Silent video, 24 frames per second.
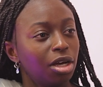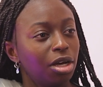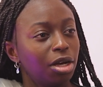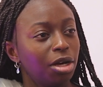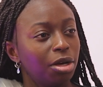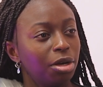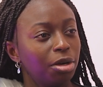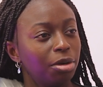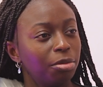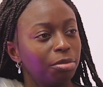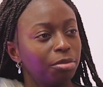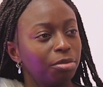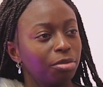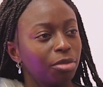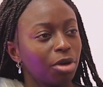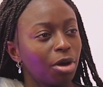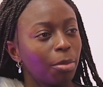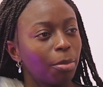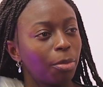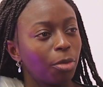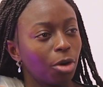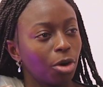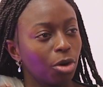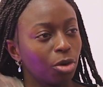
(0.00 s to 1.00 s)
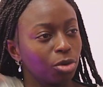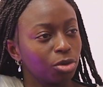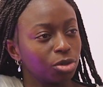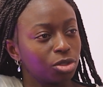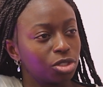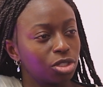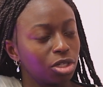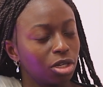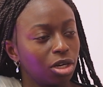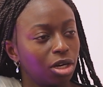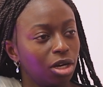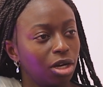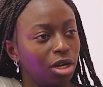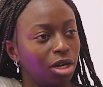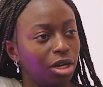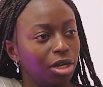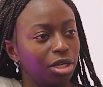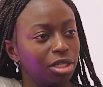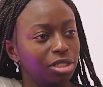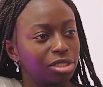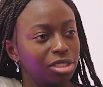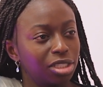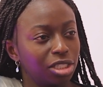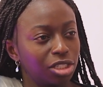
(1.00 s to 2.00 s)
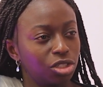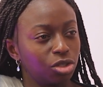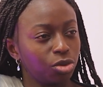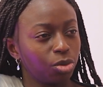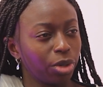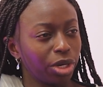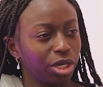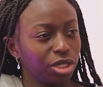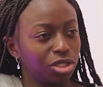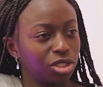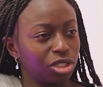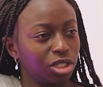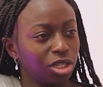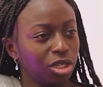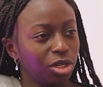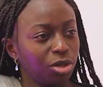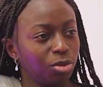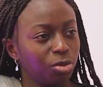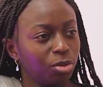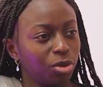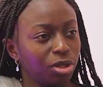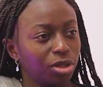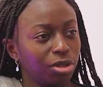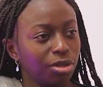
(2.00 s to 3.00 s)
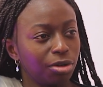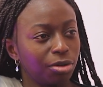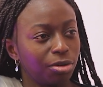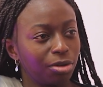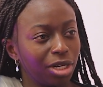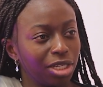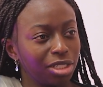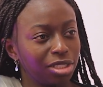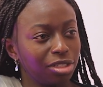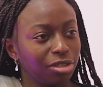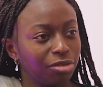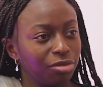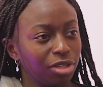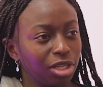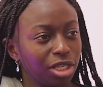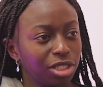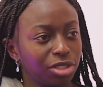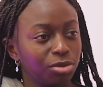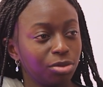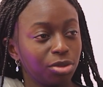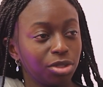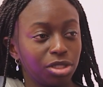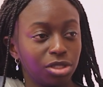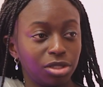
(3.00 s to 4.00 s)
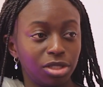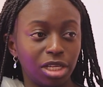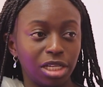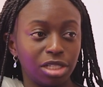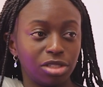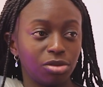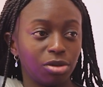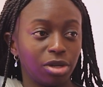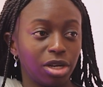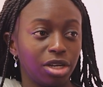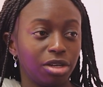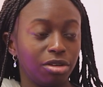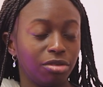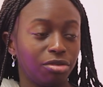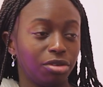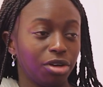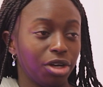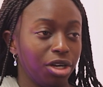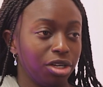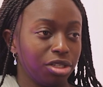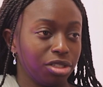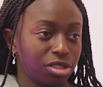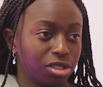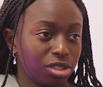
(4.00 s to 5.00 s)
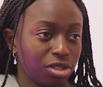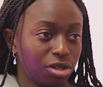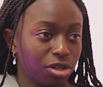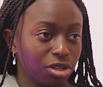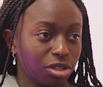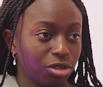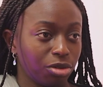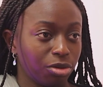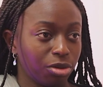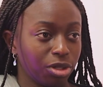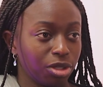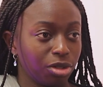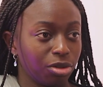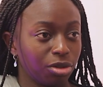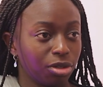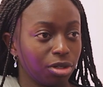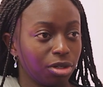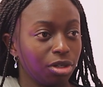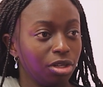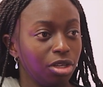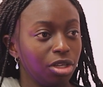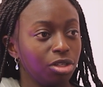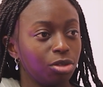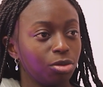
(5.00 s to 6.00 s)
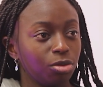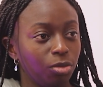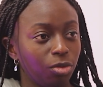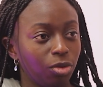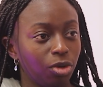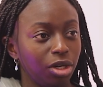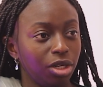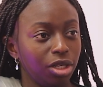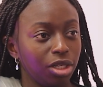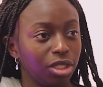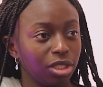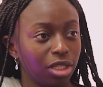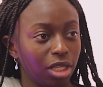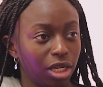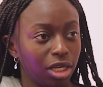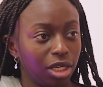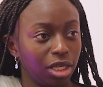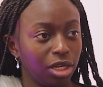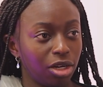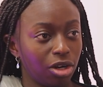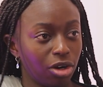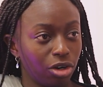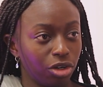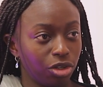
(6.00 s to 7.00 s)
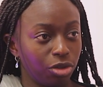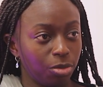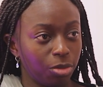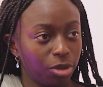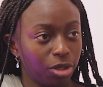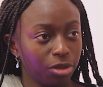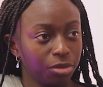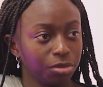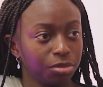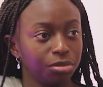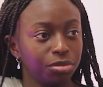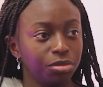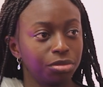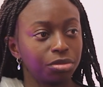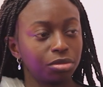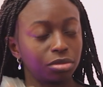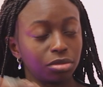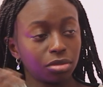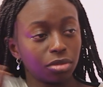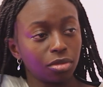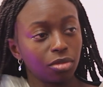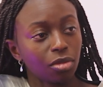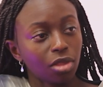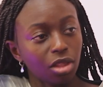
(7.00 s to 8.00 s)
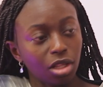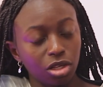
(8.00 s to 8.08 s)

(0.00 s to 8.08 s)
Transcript: um, approach a situation with aggressiveness, which that's what I define as arguing or right. wanting, like, an argument. Yeah.